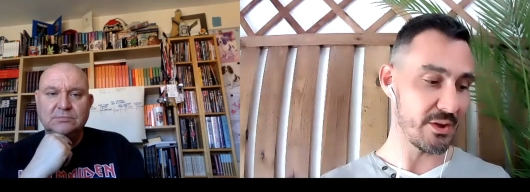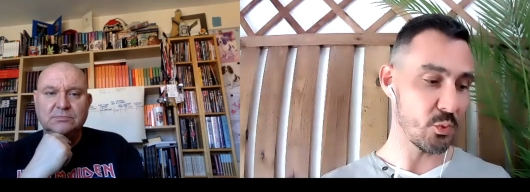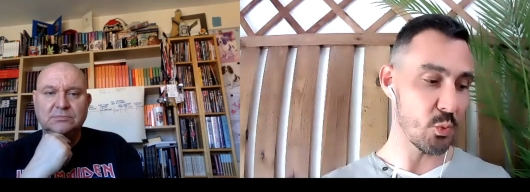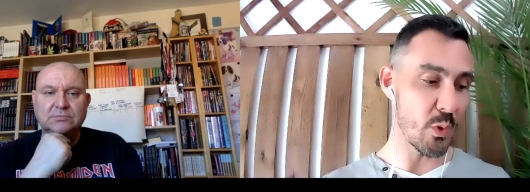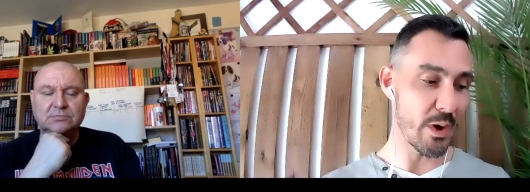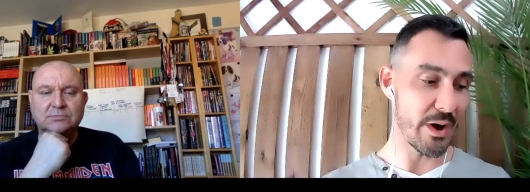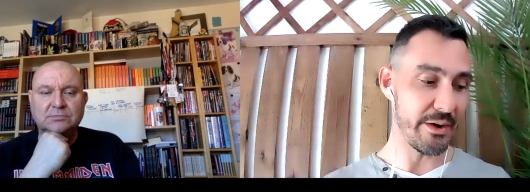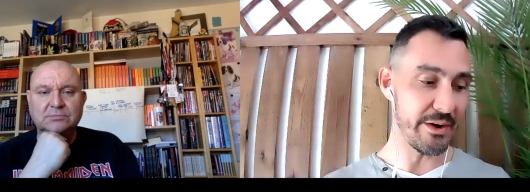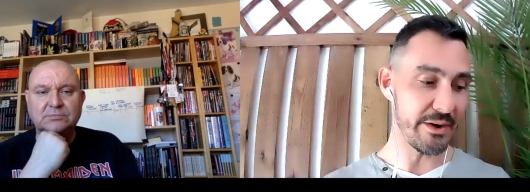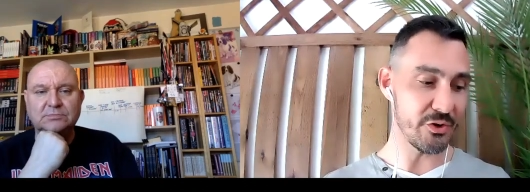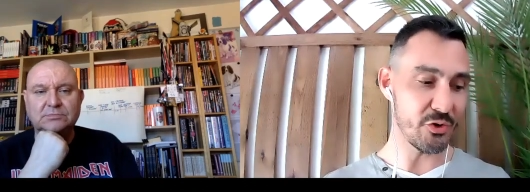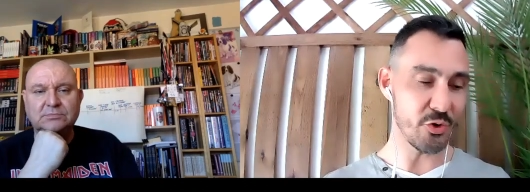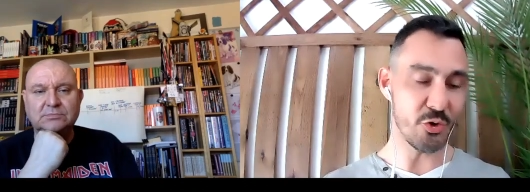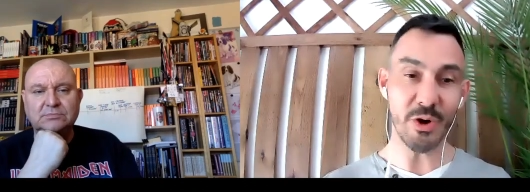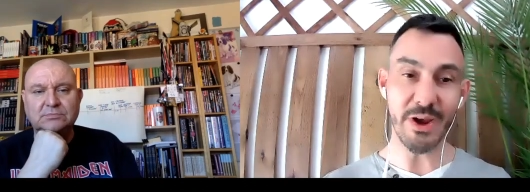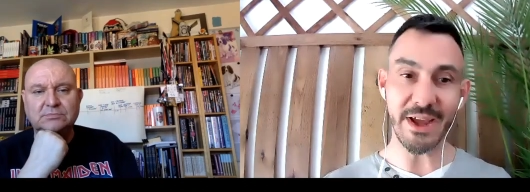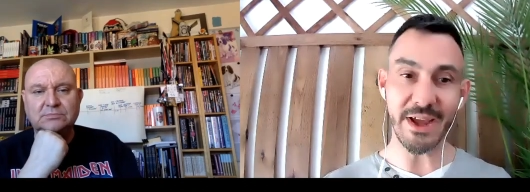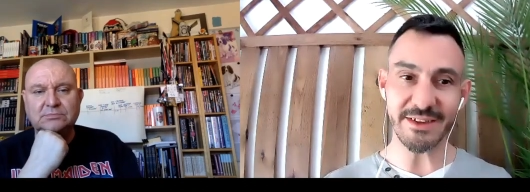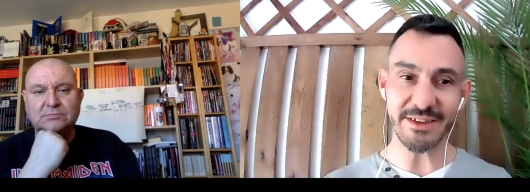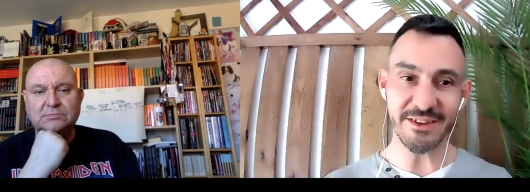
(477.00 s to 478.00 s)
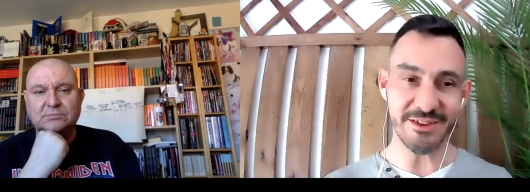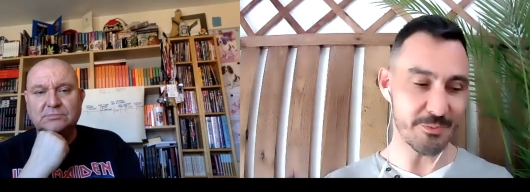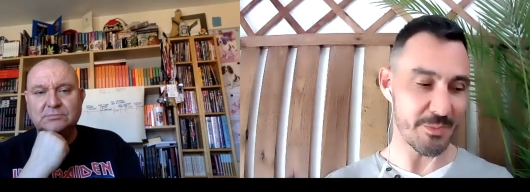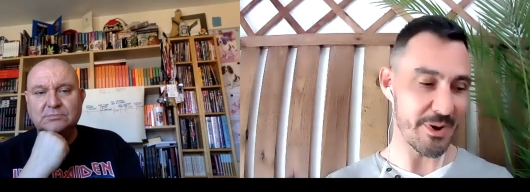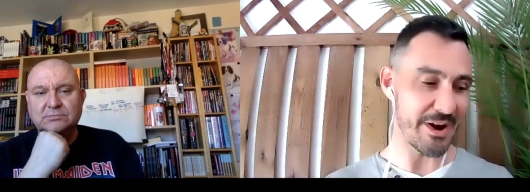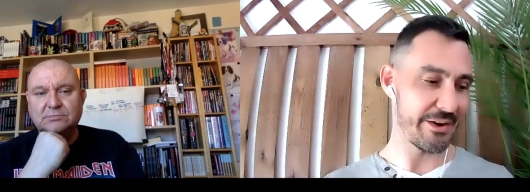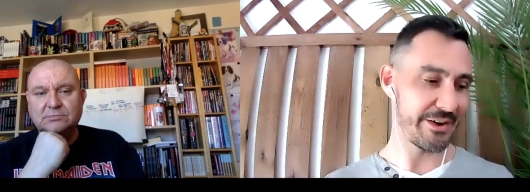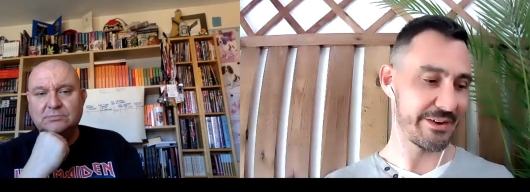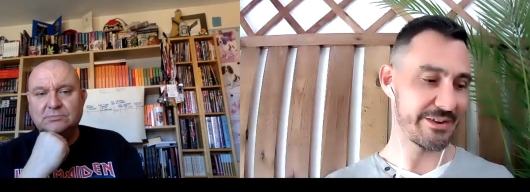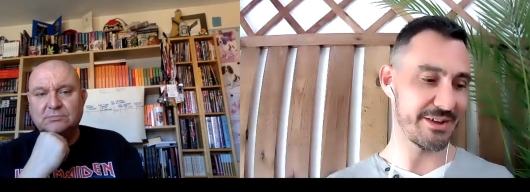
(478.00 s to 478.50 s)
Speaker 1: and where do you get
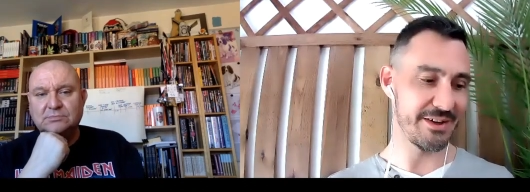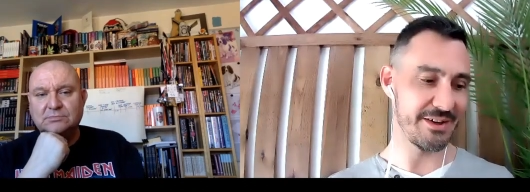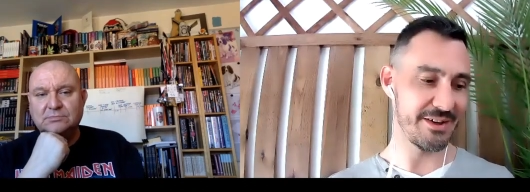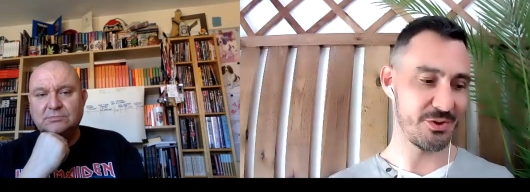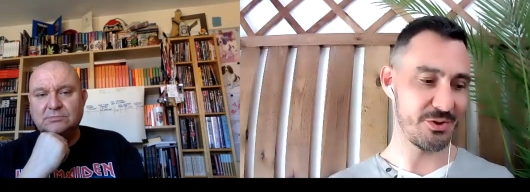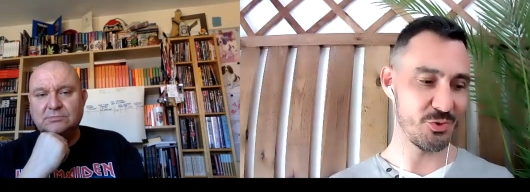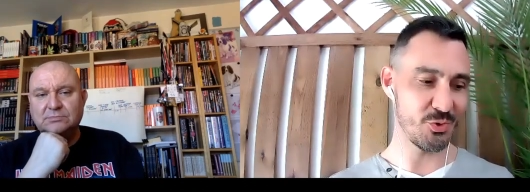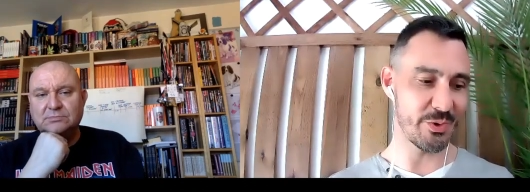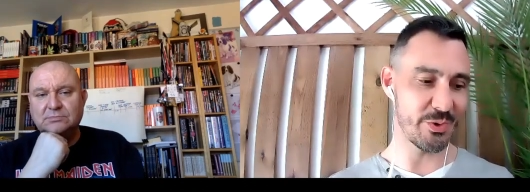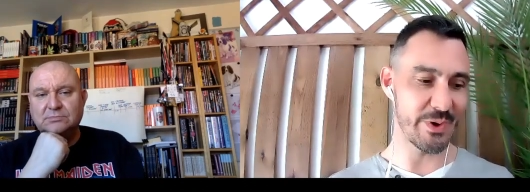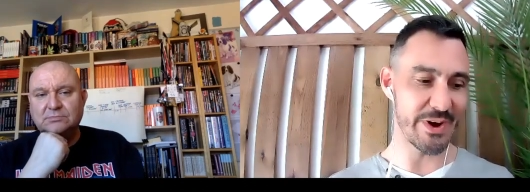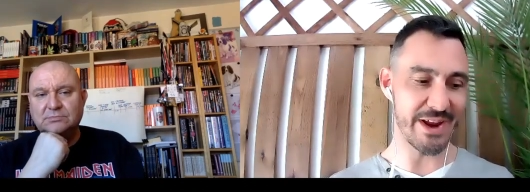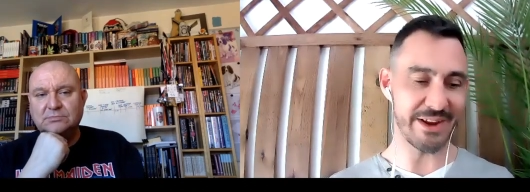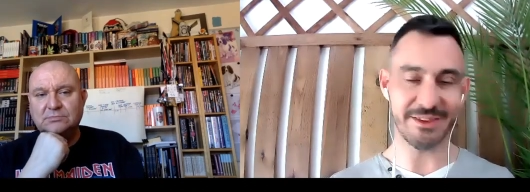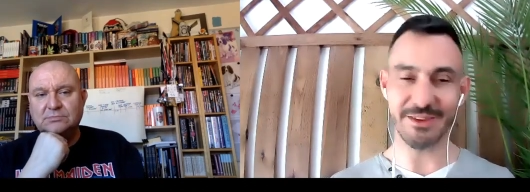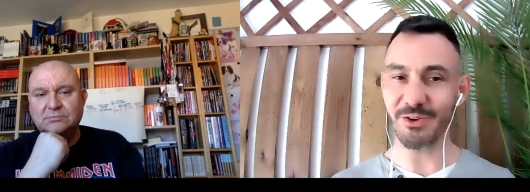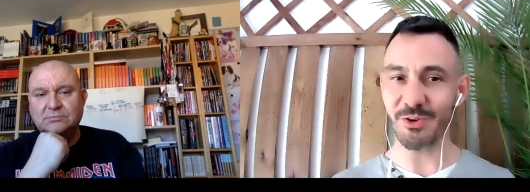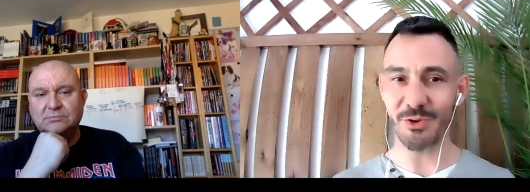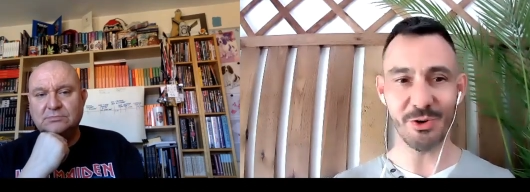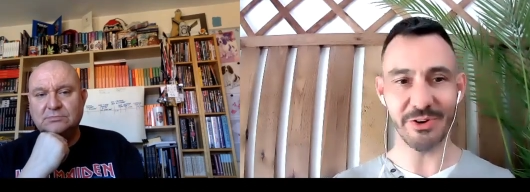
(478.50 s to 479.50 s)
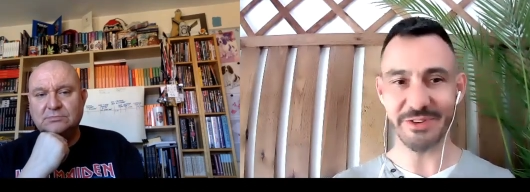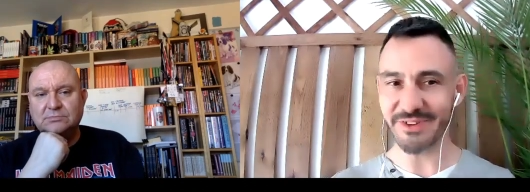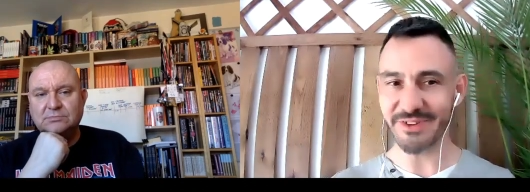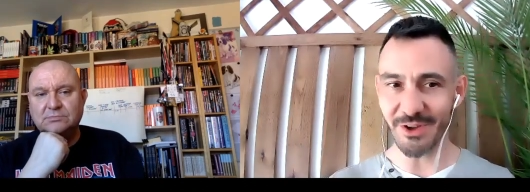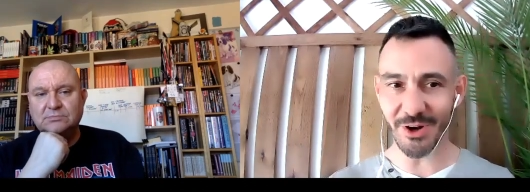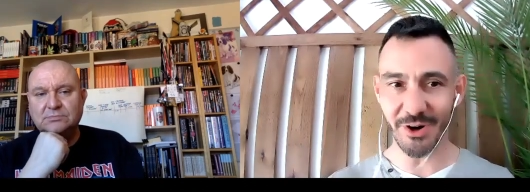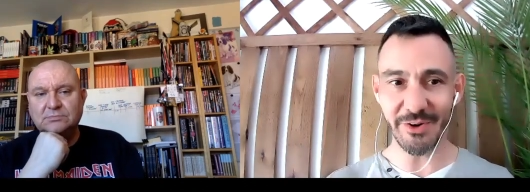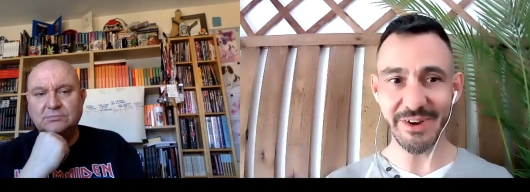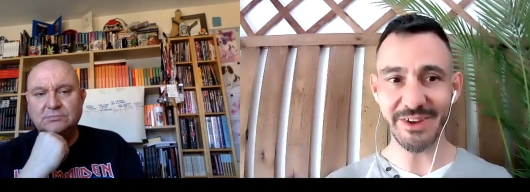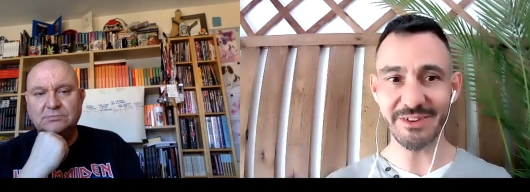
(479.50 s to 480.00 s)
inspired to create your
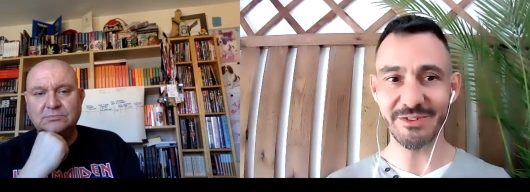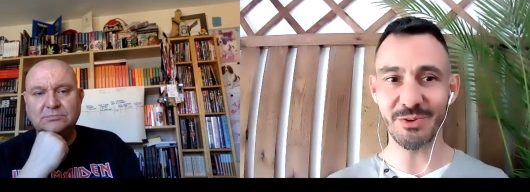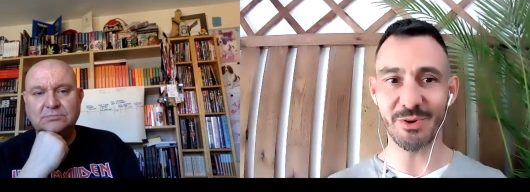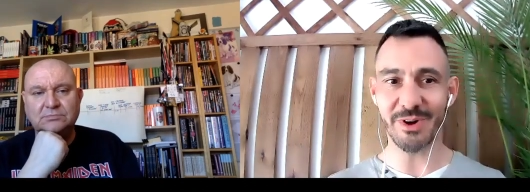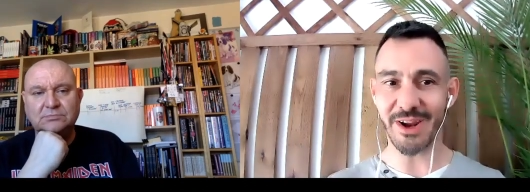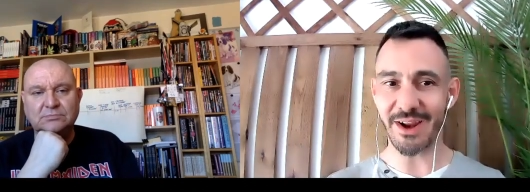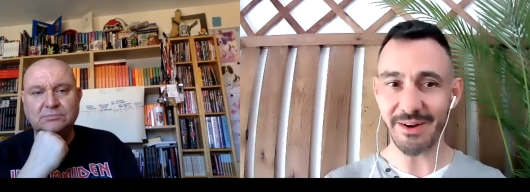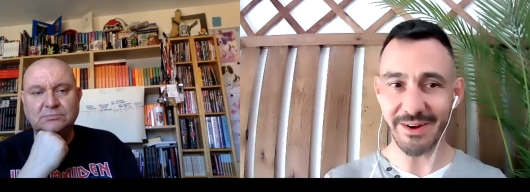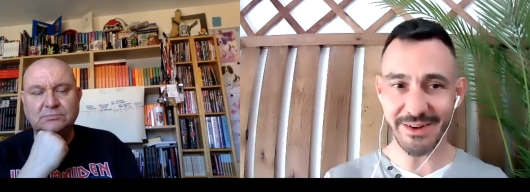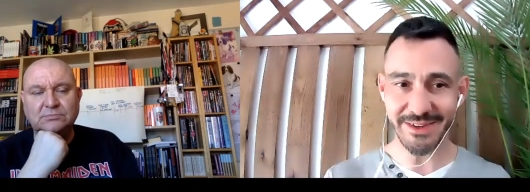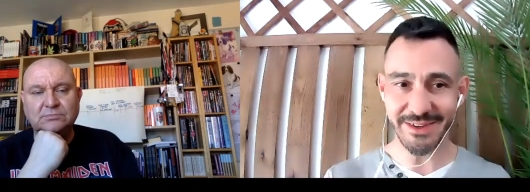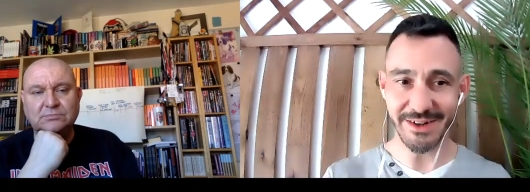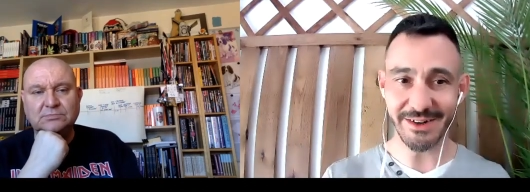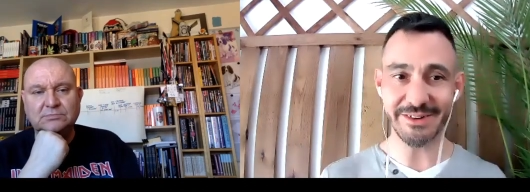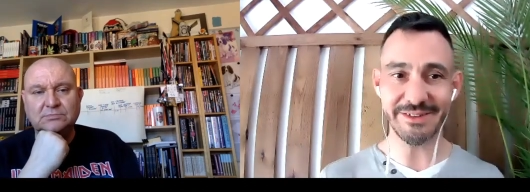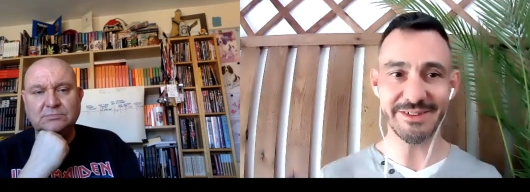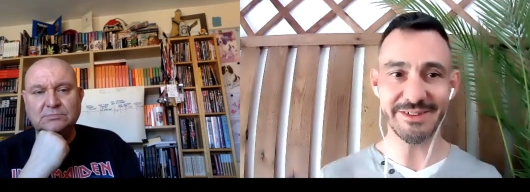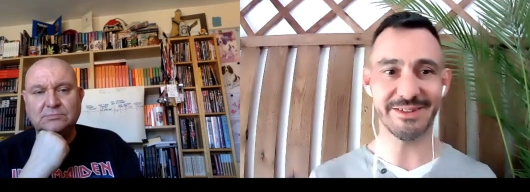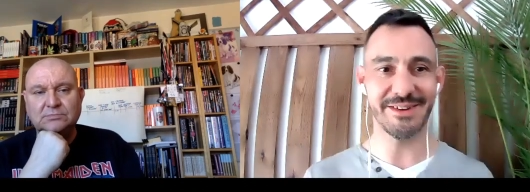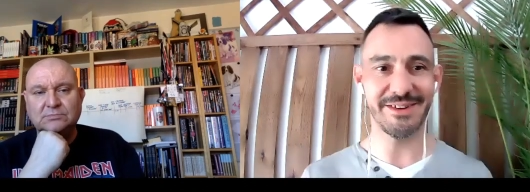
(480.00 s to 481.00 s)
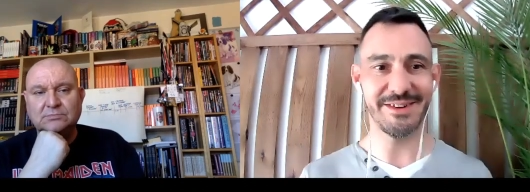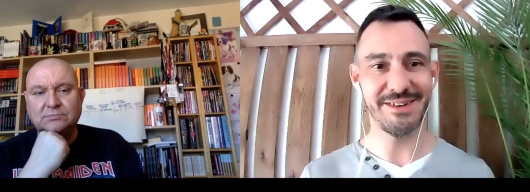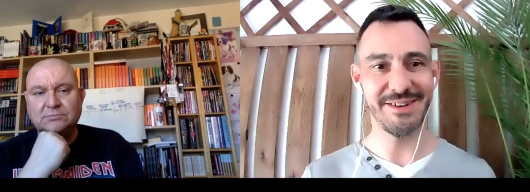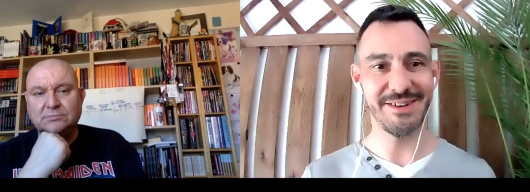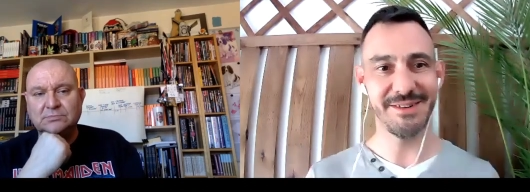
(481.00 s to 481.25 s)
stories, your characters?